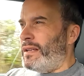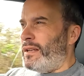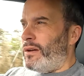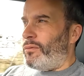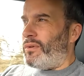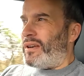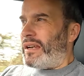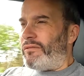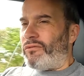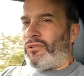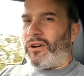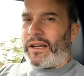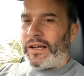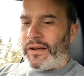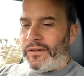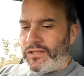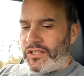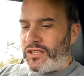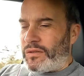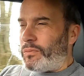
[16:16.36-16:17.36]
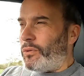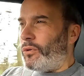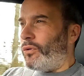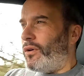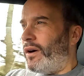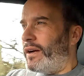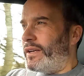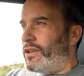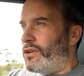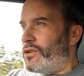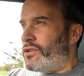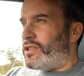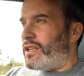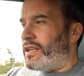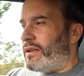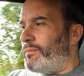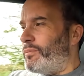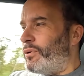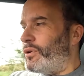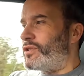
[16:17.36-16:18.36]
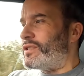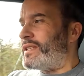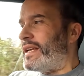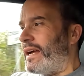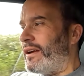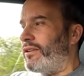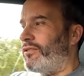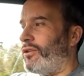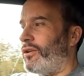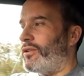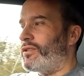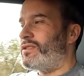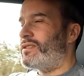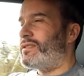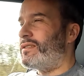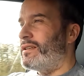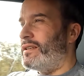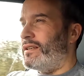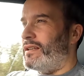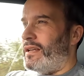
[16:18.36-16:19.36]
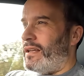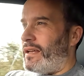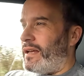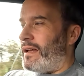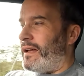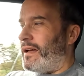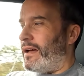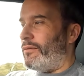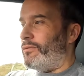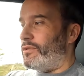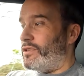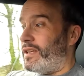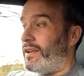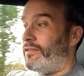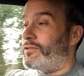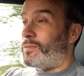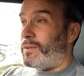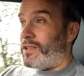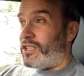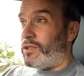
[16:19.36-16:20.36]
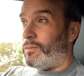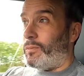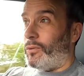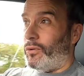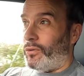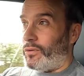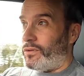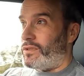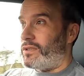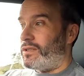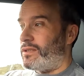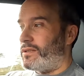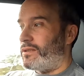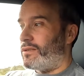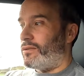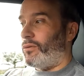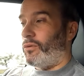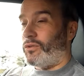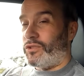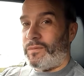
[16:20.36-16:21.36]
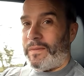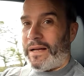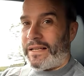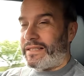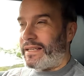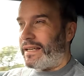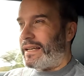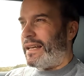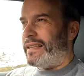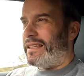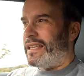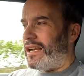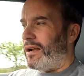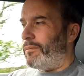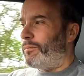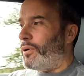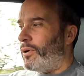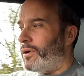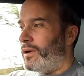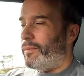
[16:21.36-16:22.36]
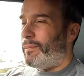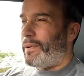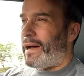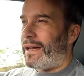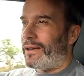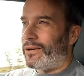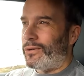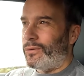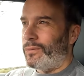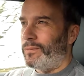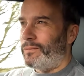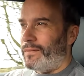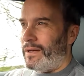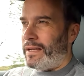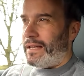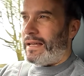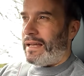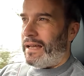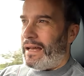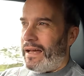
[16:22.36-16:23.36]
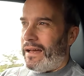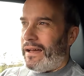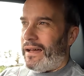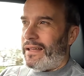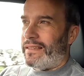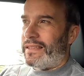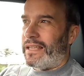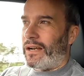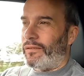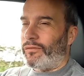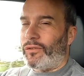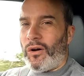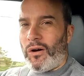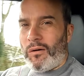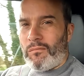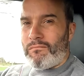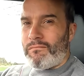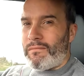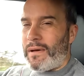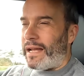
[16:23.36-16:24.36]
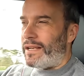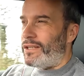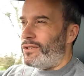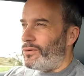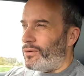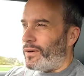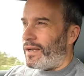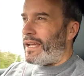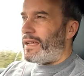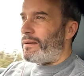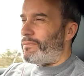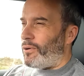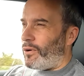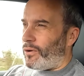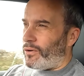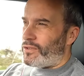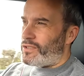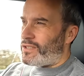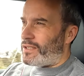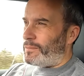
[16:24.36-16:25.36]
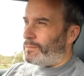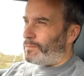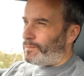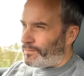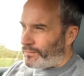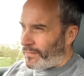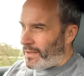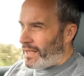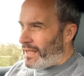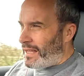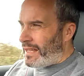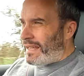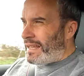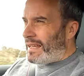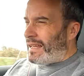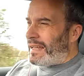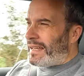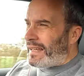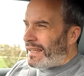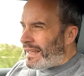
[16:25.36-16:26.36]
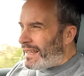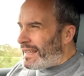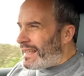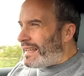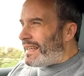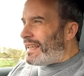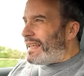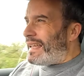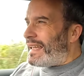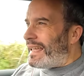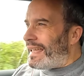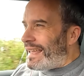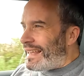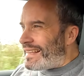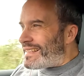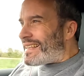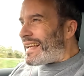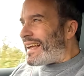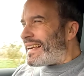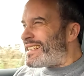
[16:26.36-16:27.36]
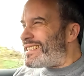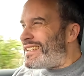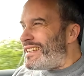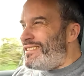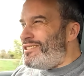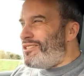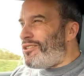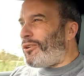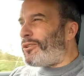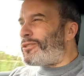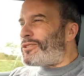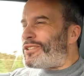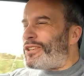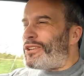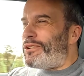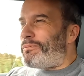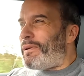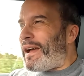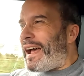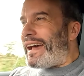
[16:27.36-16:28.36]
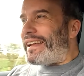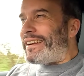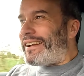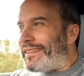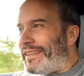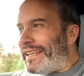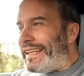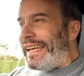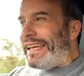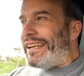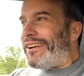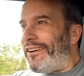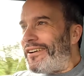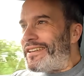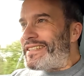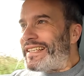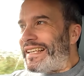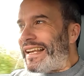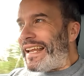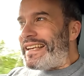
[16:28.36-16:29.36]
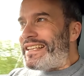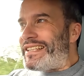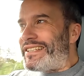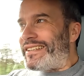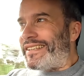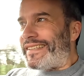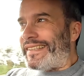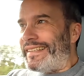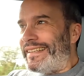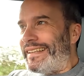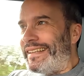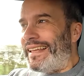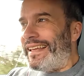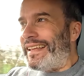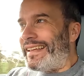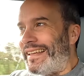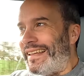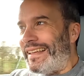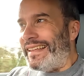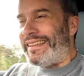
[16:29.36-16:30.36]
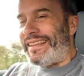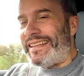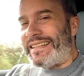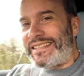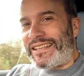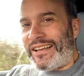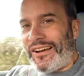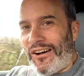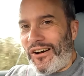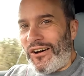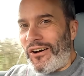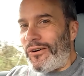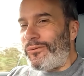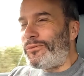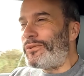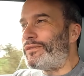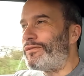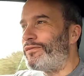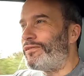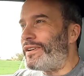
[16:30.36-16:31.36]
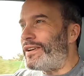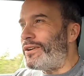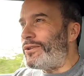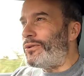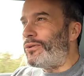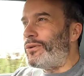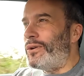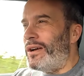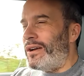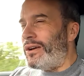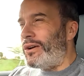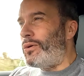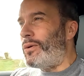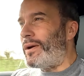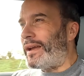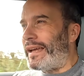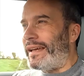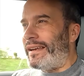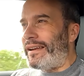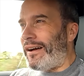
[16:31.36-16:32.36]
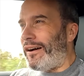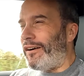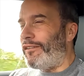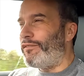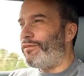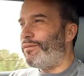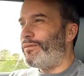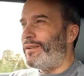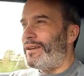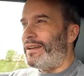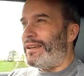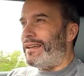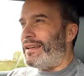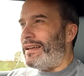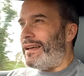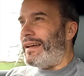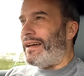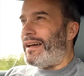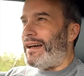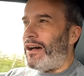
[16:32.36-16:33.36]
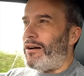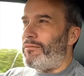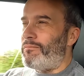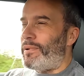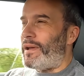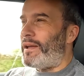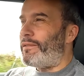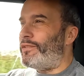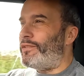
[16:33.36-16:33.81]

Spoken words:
whenever I go into sport, I usually push that across, which gives me sports automatic, and then I pull a paddle, and then I've got a manual gearbox, and it's actually not too bad. I think in isolation this car would feel quick enough, but if